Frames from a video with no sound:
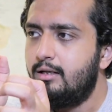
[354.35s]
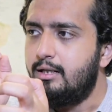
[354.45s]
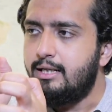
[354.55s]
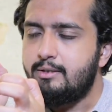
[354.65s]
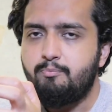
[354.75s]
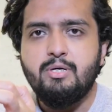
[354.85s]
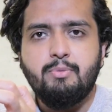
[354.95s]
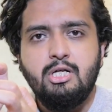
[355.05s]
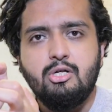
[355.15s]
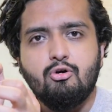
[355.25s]
Let
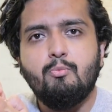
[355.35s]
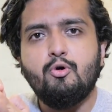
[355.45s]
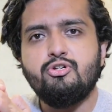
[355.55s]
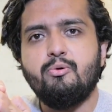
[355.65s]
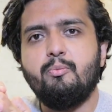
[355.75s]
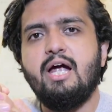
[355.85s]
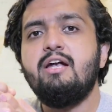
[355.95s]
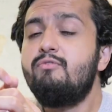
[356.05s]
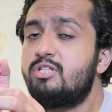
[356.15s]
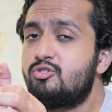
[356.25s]
people know about your
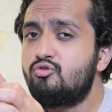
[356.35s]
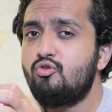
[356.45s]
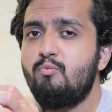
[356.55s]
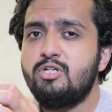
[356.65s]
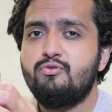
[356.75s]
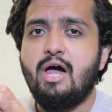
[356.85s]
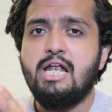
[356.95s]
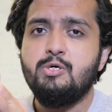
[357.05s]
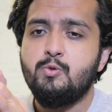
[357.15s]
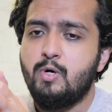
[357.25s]
brand with so much
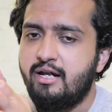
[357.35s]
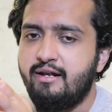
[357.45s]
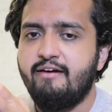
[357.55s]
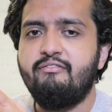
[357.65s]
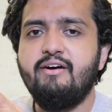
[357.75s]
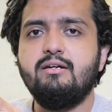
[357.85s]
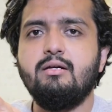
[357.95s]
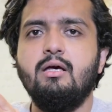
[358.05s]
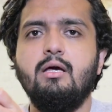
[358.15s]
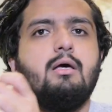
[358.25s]
value and
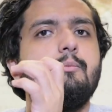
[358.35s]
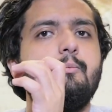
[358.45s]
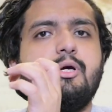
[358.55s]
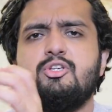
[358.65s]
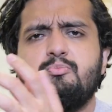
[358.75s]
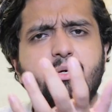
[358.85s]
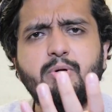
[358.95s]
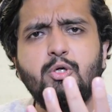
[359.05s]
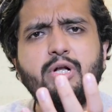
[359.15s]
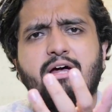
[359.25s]
effect, because
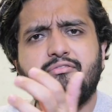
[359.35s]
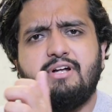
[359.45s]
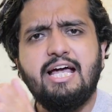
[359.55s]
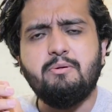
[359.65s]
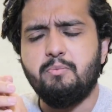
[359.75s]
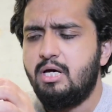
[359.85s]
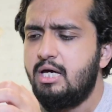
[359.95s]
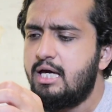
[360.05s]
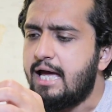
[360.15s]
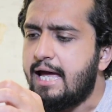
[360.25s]
people don't have time,
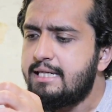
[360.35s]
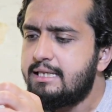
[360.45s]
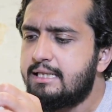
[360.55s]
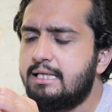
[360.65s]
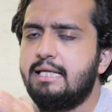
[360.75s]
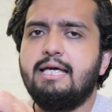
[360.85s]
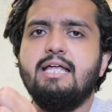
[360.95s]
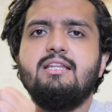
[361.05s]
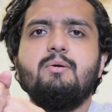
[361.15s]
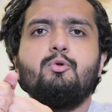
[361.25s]
and
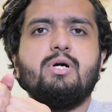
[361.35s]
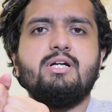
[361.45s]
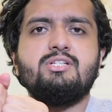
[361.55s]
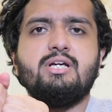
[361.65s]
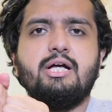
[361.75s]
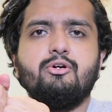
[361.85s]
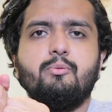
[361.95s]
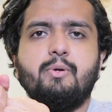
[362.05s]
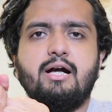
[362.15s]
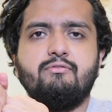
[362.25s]
get them to understand
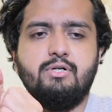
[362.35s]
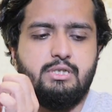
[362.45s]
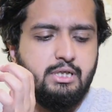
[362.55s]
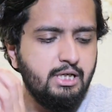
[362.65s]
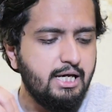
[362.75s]
your brand further,